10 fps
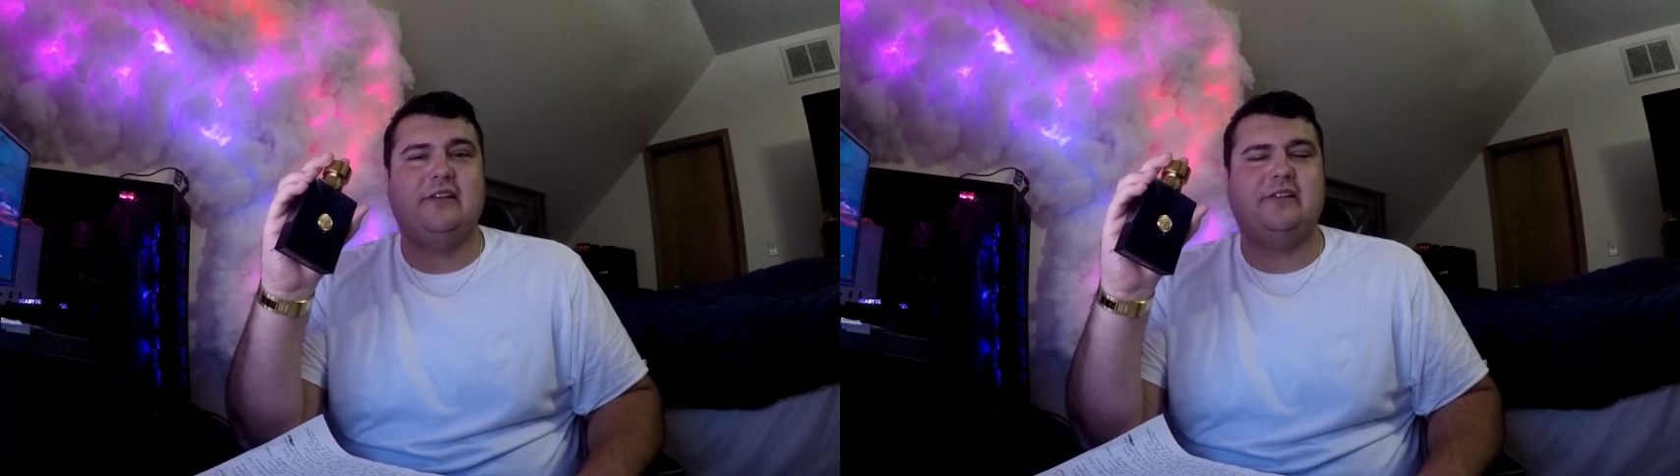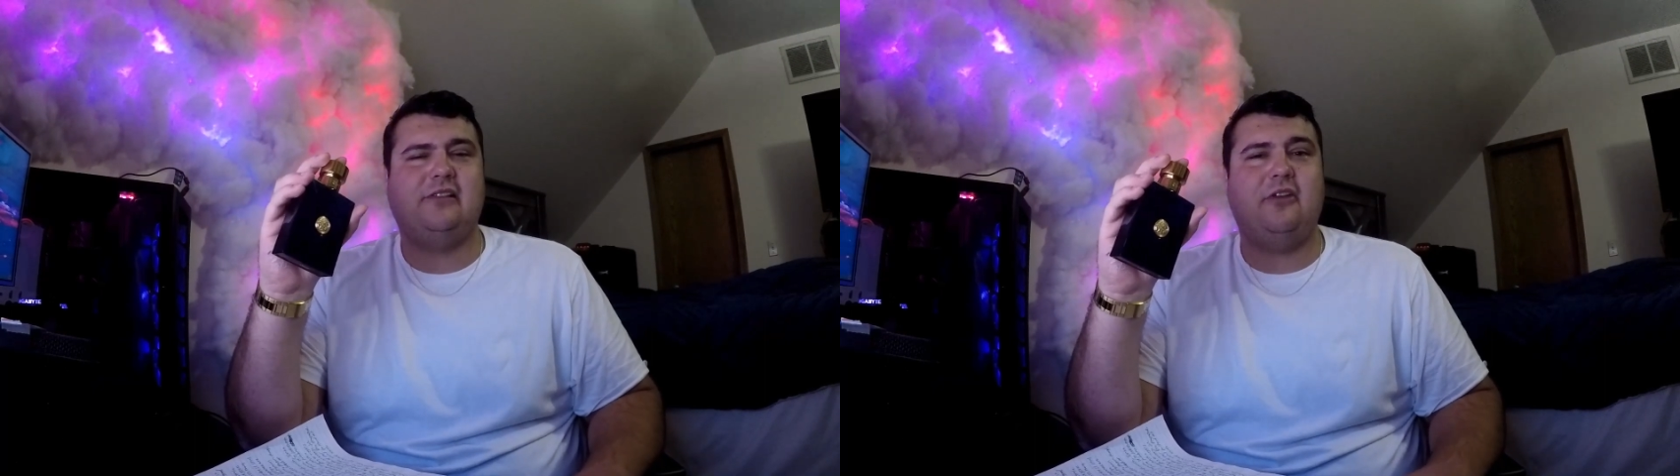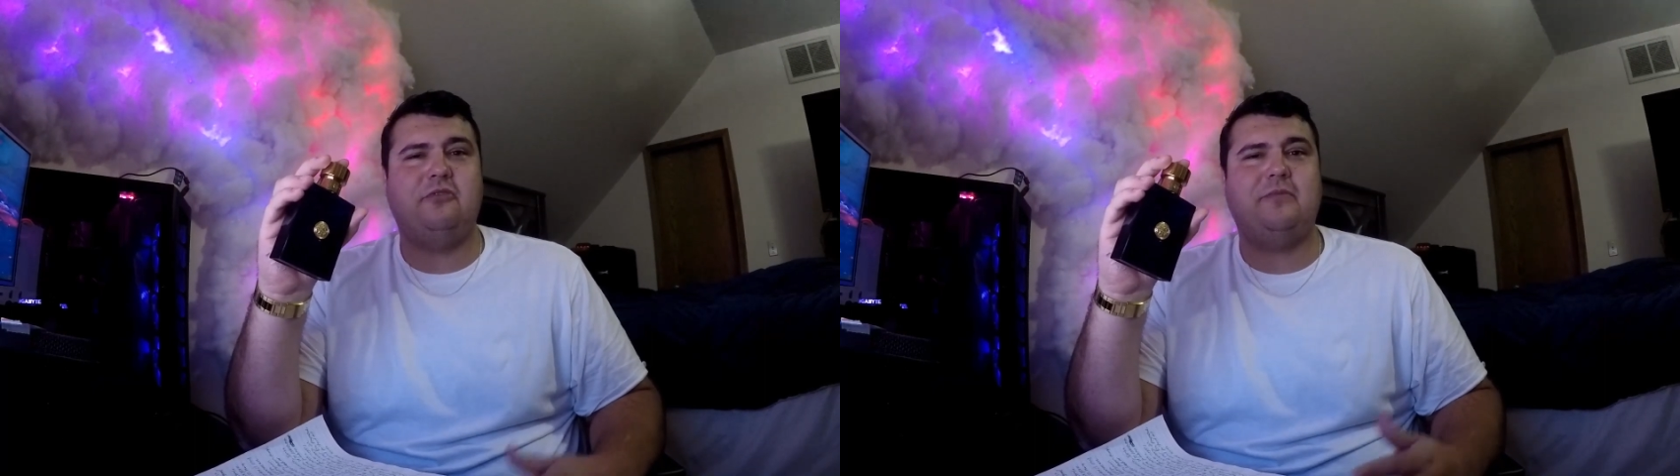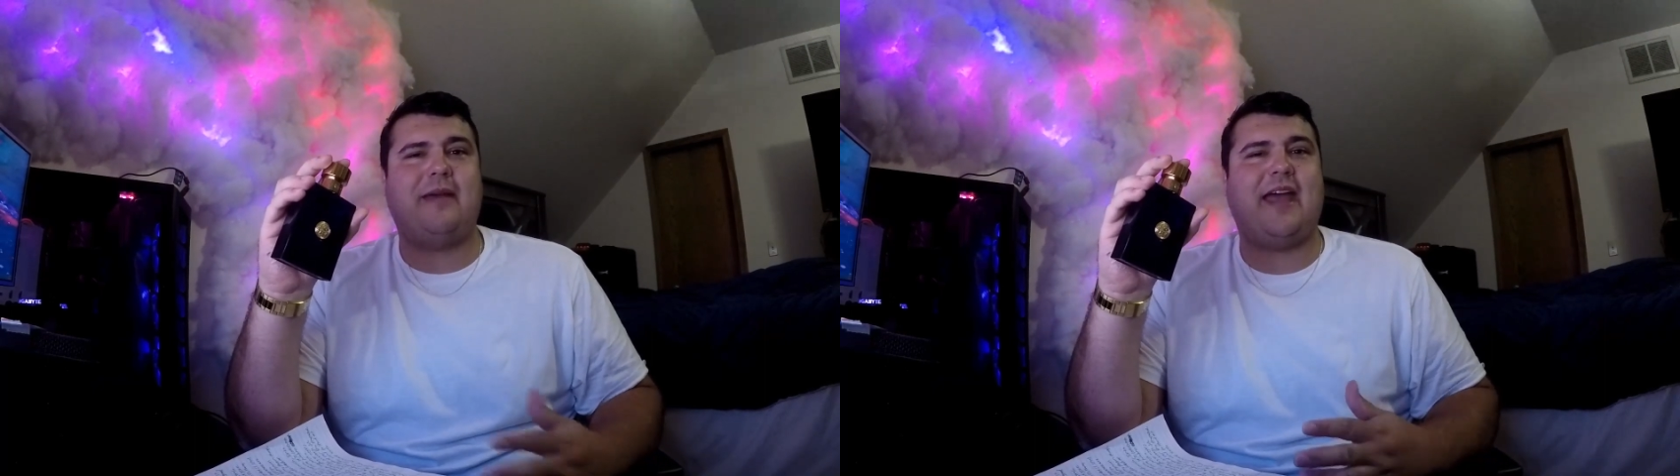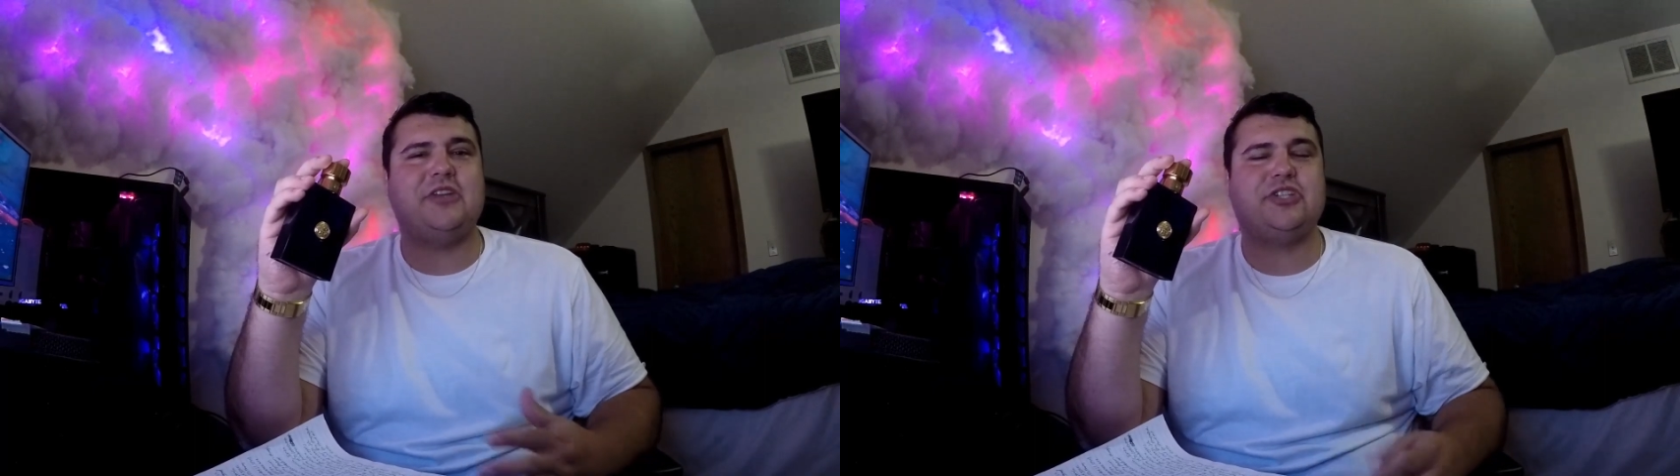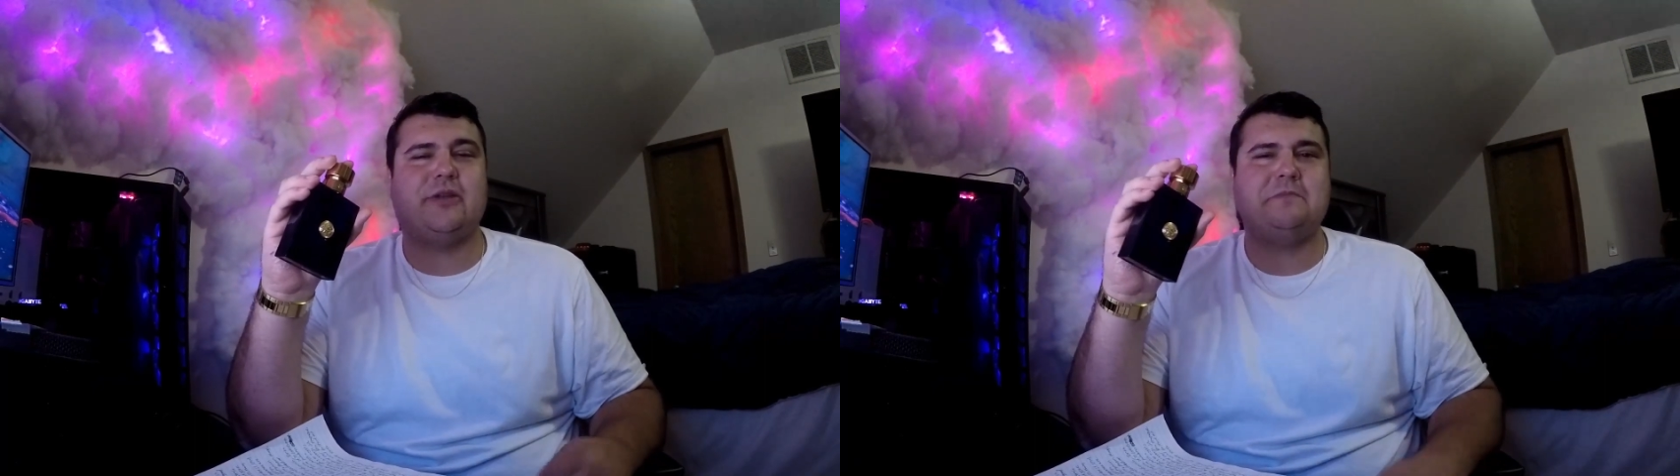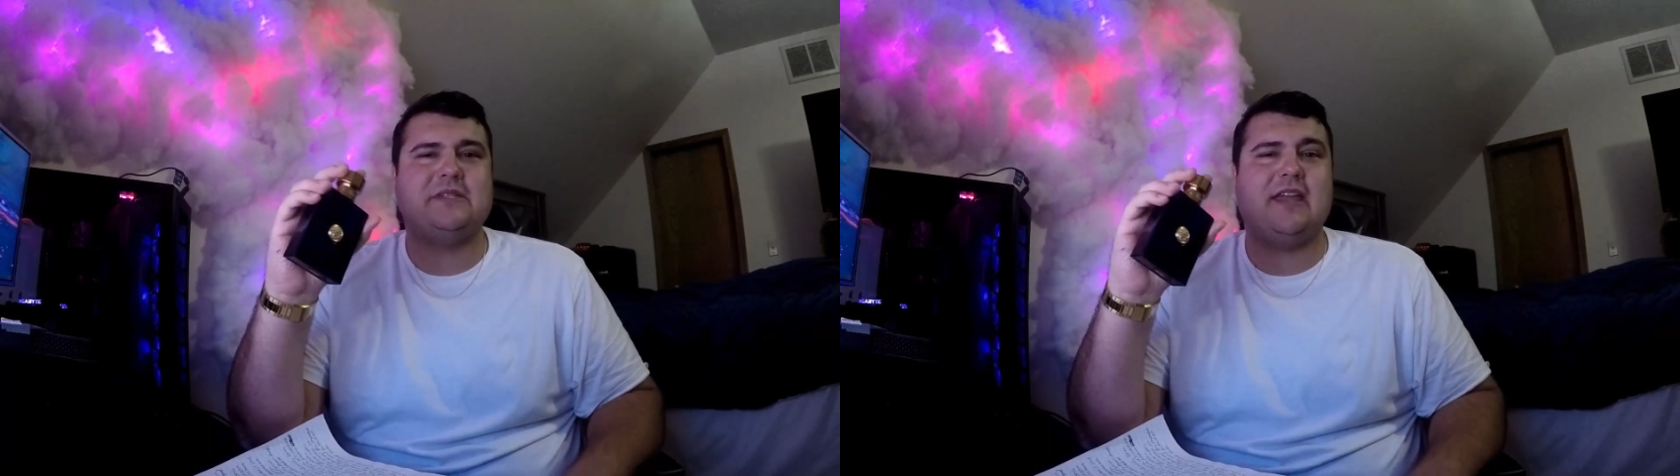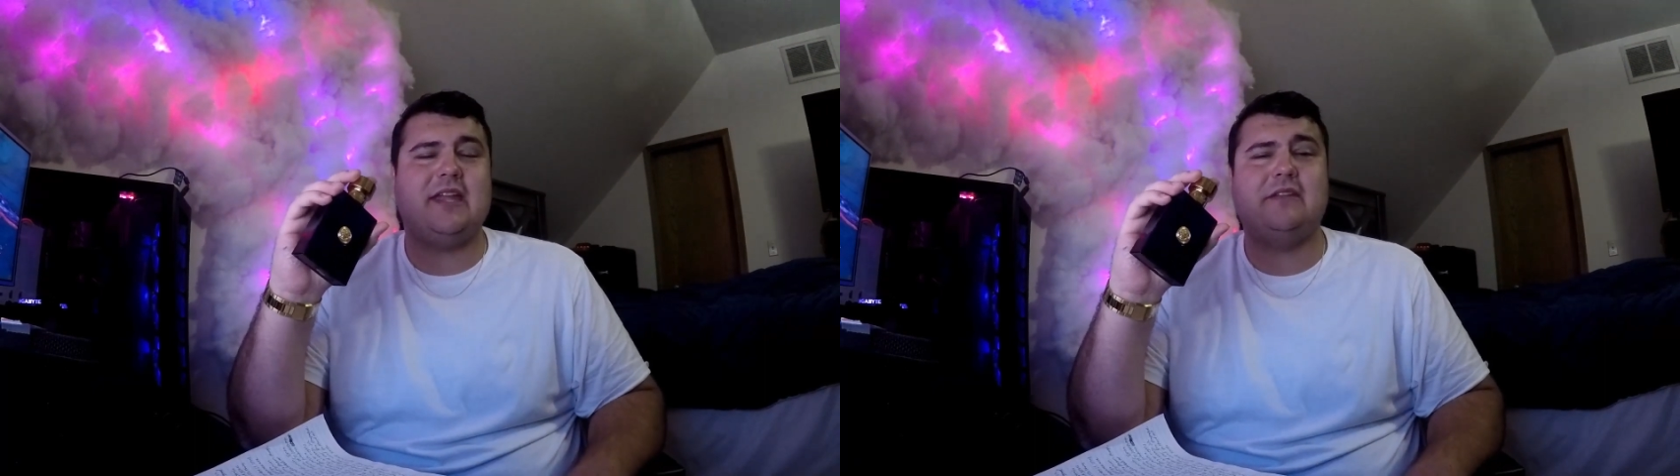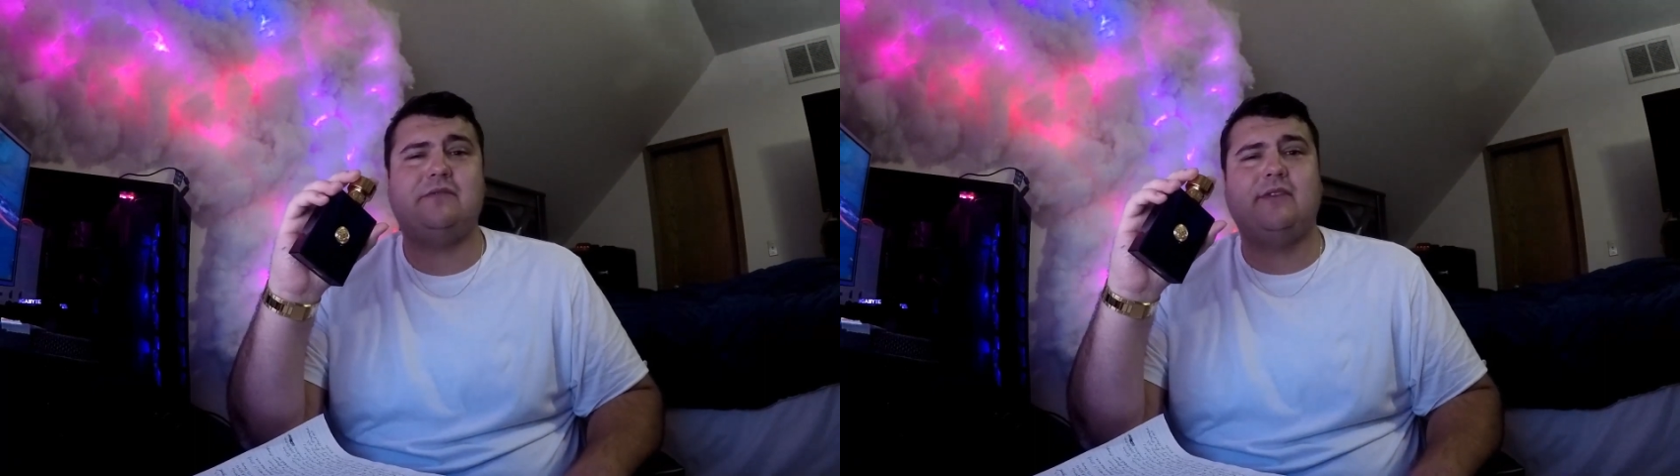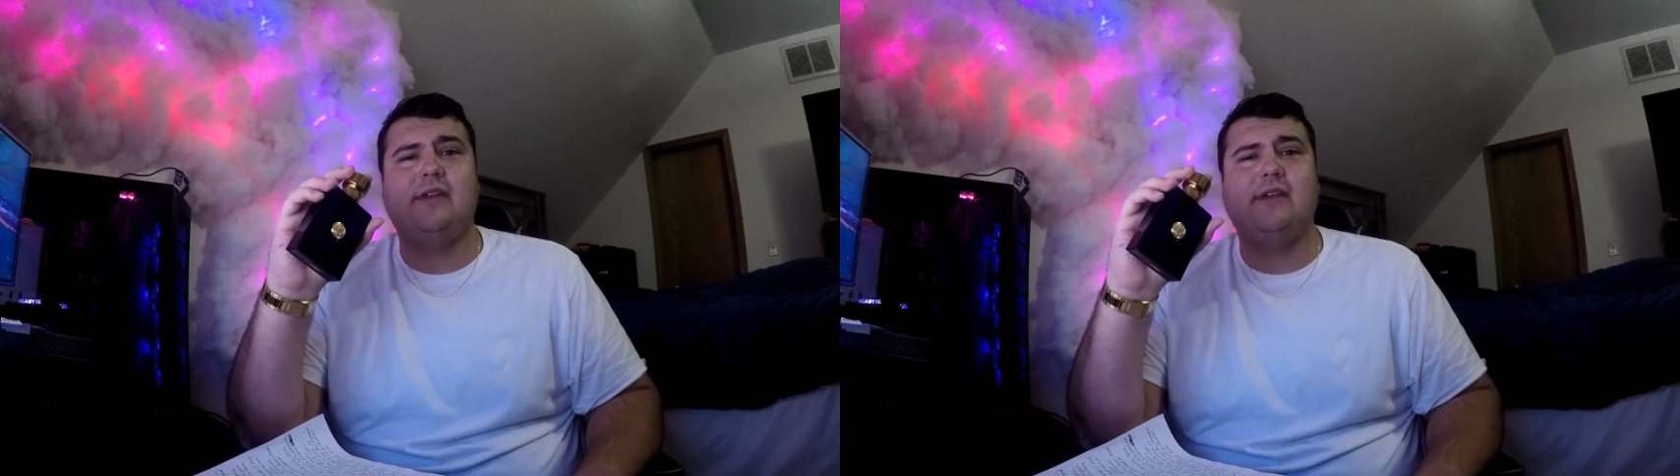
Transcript: clone mashups, kind of.